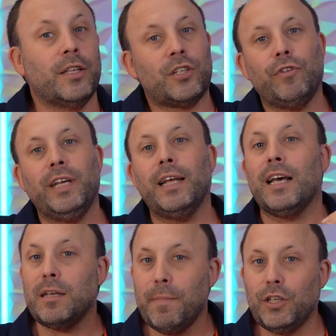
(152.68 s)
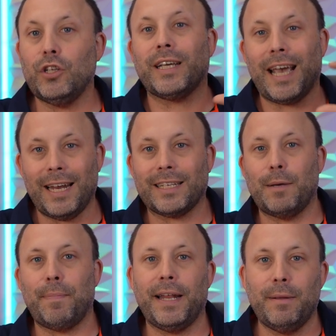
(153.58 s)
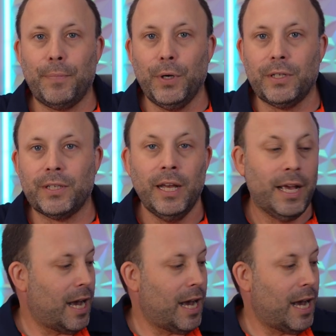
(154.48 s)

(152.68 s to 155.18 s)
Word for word: The screen, as I mentioned, can accept pen input,